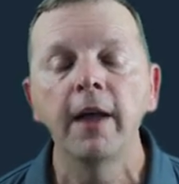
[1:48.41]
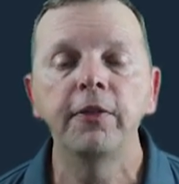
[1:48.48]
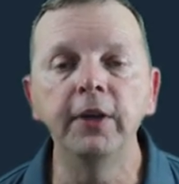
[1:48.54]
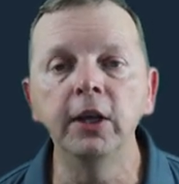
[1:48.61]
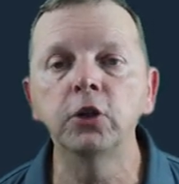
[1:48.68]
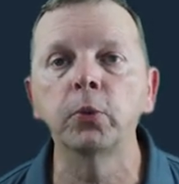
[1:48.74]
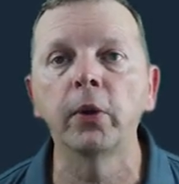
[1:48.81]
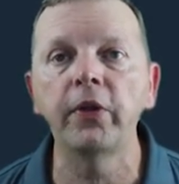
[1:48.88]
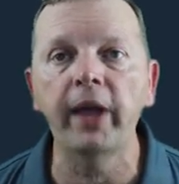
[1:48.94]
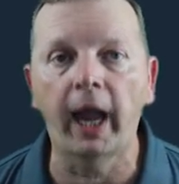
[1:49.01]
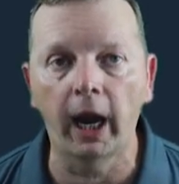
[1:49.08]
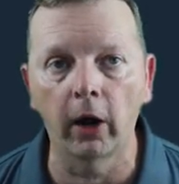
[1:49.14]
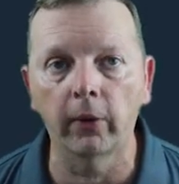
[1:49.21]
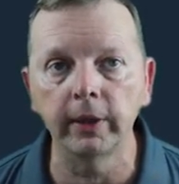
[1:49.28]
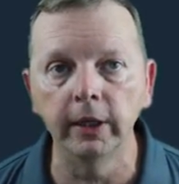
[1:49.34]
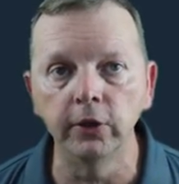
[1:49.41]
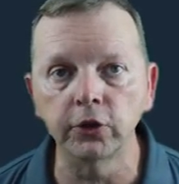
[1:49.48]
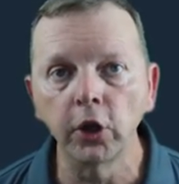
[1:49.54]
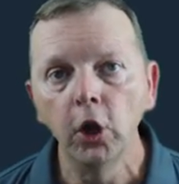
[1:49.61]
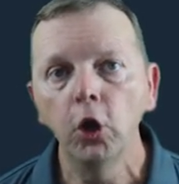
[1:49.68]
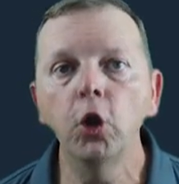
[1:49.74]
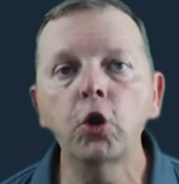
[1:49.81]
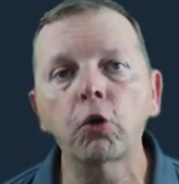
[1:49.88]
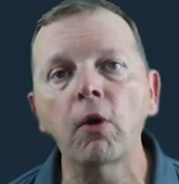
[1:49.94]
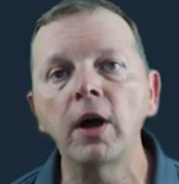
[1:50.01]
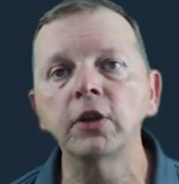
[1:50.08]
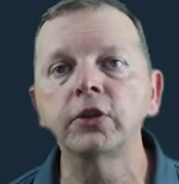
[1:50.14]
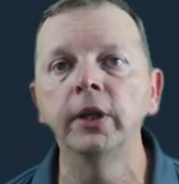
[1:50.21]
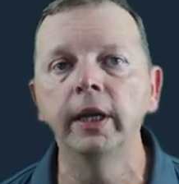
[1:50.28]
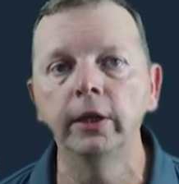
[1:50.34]
These were the Aryans, who
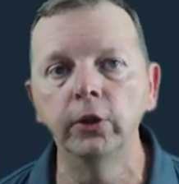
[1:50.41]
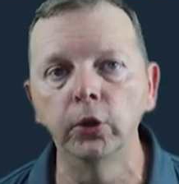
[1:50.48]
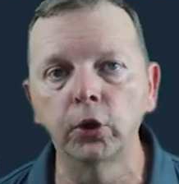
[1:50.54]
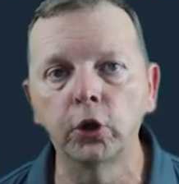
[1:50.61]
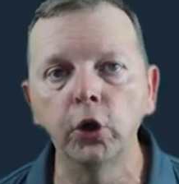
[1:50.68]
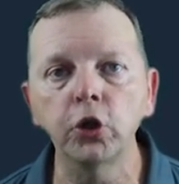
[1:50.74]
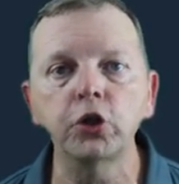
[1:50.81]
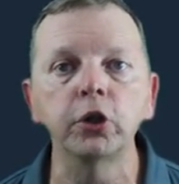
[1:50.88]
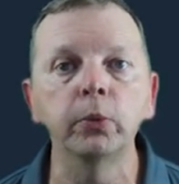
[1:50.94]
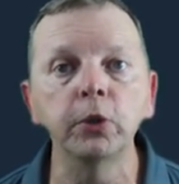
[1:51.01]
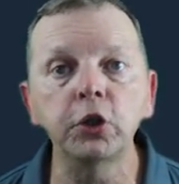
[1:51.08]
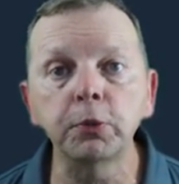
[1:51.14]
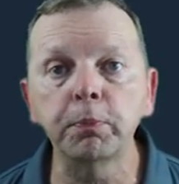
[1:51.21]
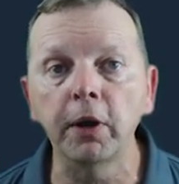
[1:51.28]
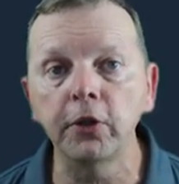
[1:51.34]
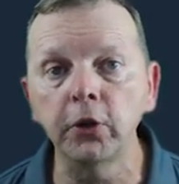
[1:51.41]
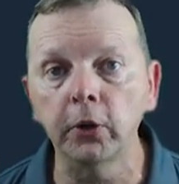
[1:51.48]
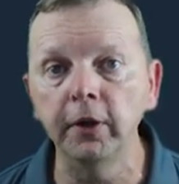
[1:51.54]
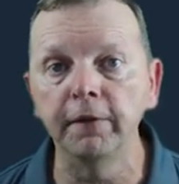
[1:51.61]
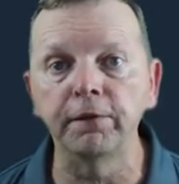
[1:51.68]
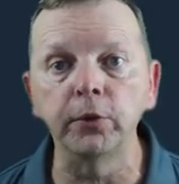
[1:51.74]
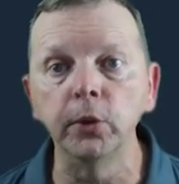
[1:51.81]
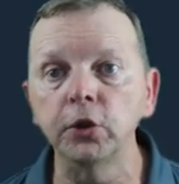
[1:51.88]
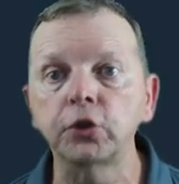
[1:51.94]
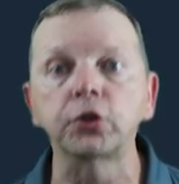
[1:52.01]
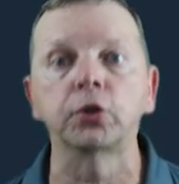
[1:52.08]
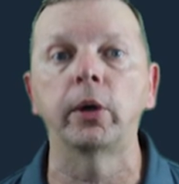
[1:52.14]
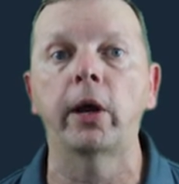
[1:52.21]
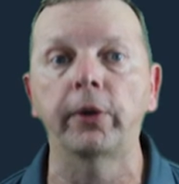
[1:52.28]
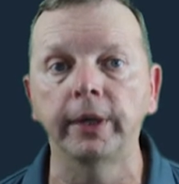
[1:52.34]
crossed the Hindu Kush and would spread their influence
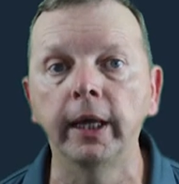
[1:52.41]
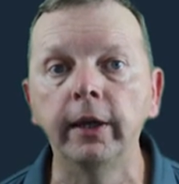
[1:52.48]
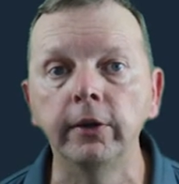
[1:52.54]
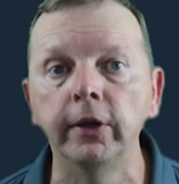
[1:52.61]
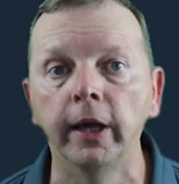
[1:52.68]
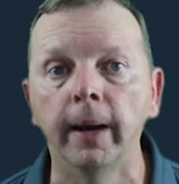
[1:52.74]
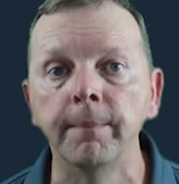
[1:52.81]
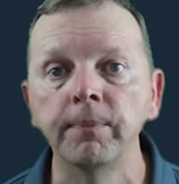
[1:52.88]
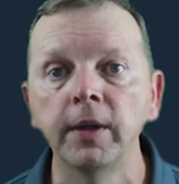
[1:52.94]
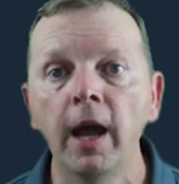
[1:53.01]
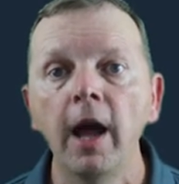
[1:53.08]
throughout India.